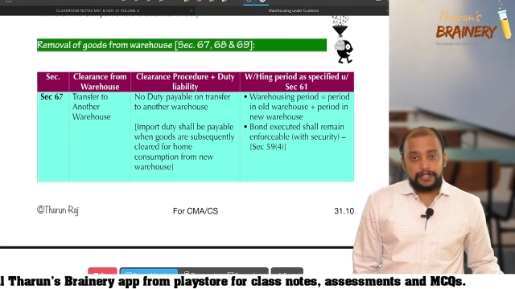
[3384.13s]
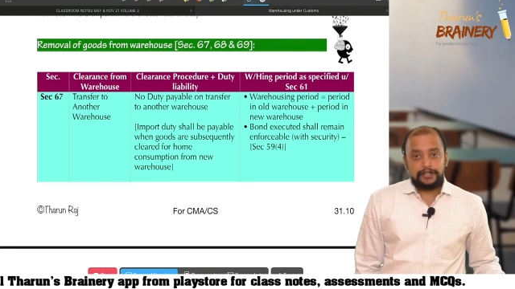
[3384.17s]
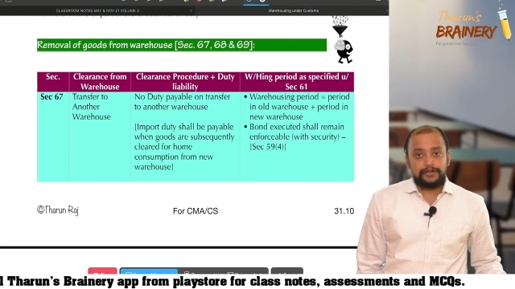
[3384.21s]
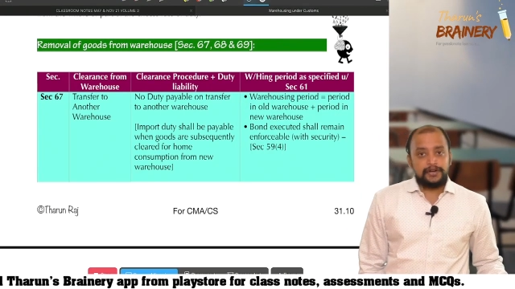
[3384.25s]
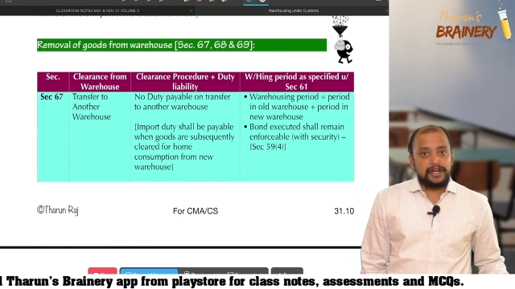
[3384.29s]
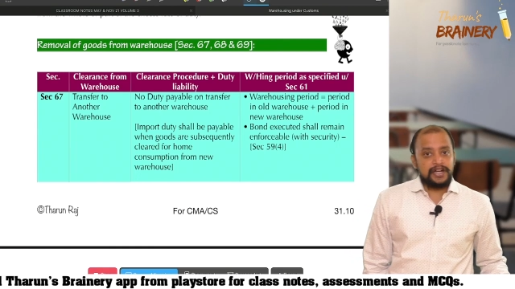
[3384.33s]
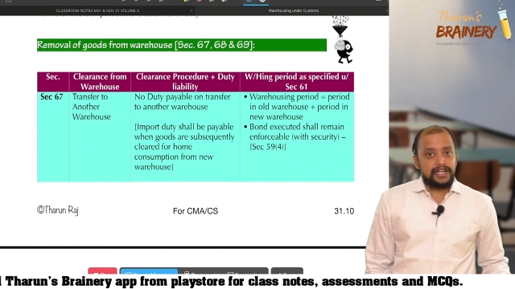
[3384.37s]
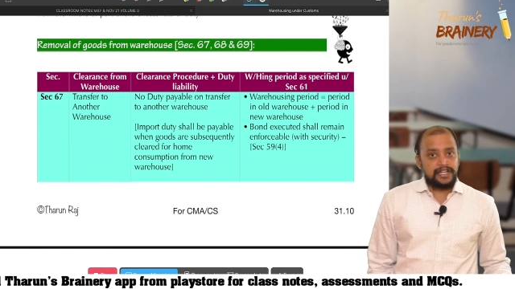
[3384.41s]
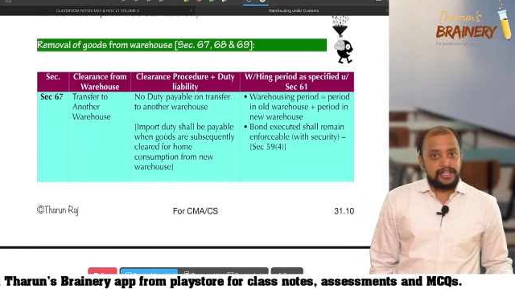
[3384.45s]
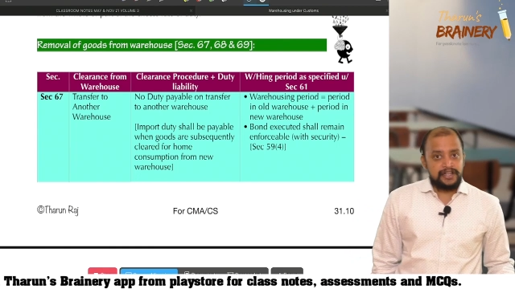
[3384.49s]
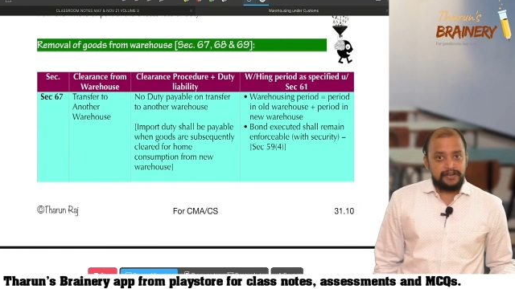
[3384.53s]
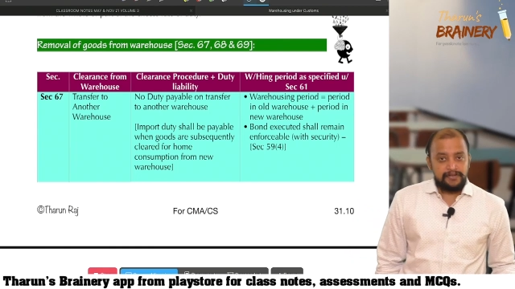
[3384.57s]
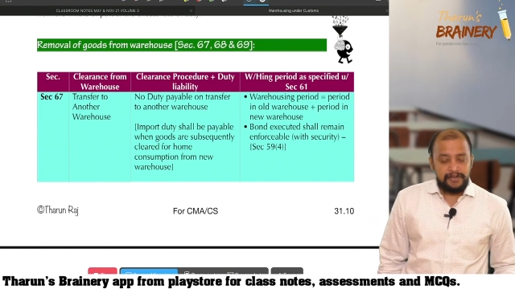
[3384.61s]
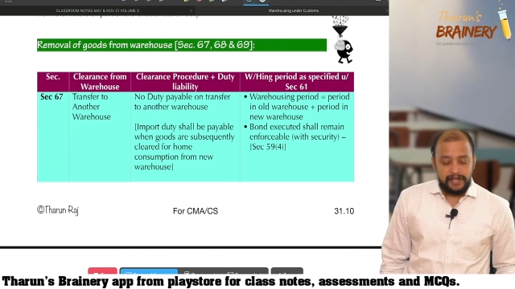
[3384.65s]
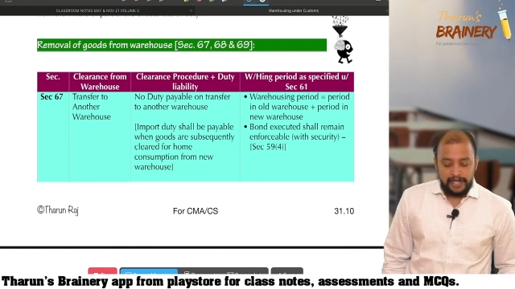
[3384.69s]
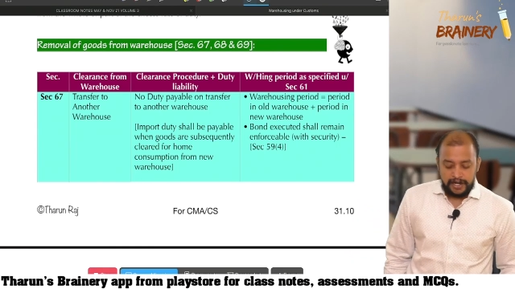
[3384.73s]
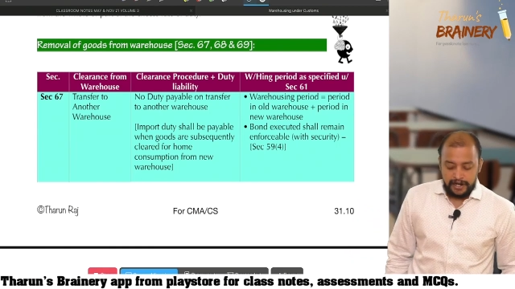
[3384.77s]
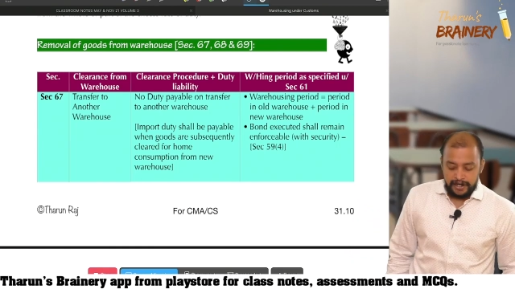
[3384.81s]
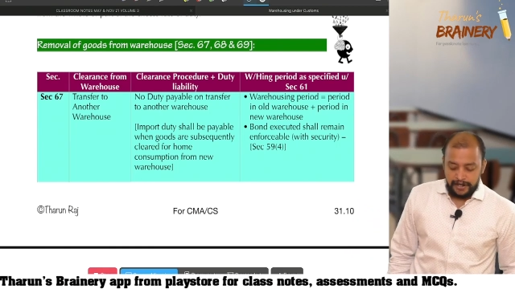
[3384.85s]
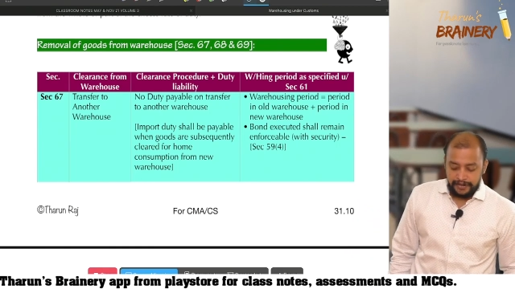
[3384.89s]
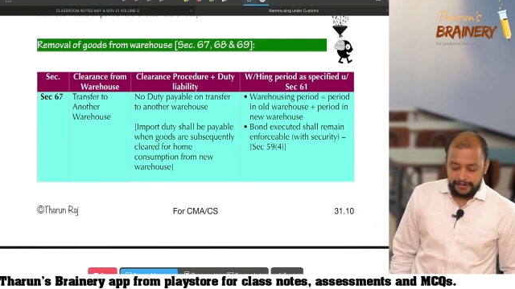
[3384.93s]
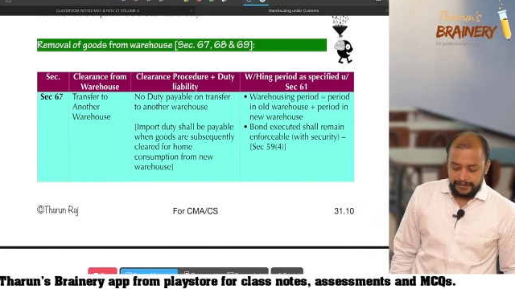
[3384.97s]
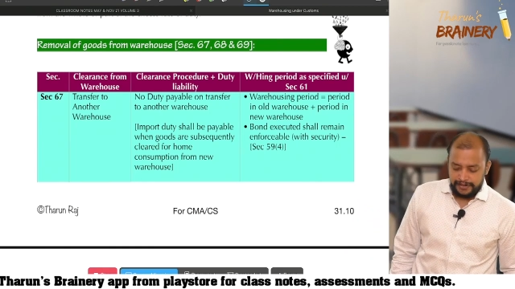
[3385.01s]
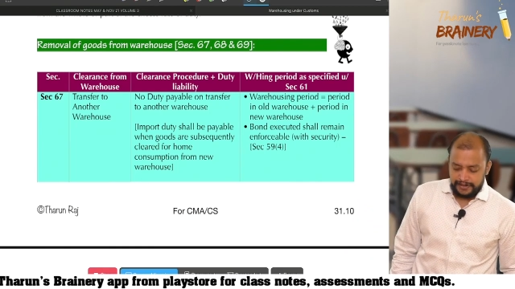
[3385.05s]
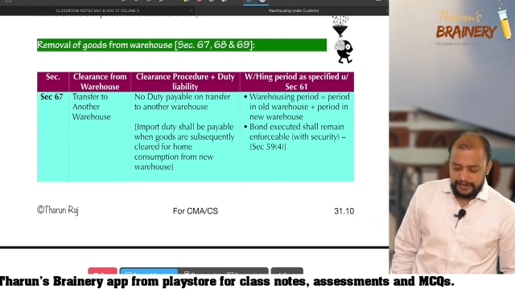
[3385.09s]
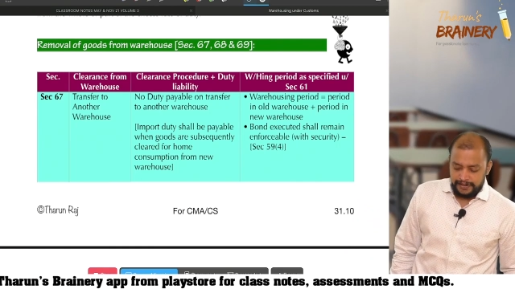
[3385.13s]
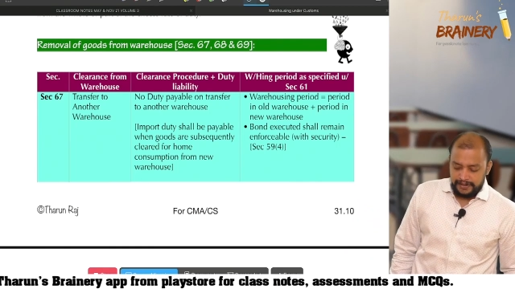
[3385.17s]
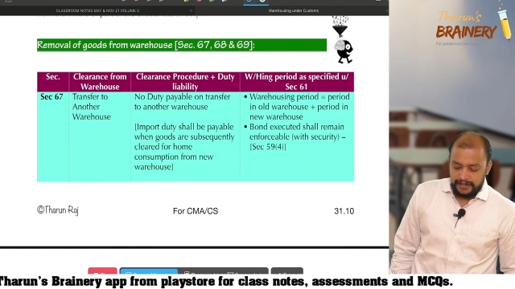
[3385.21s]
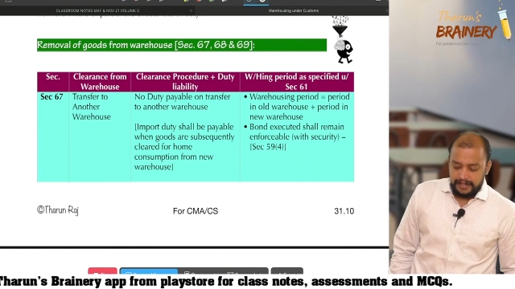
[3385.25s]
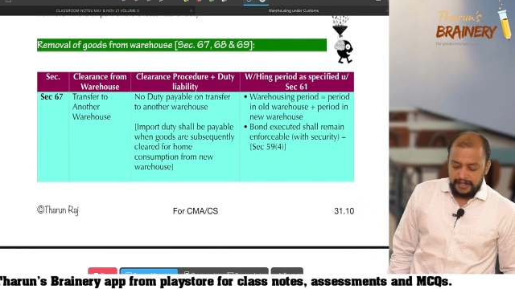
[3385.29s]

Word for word: to another warehouse.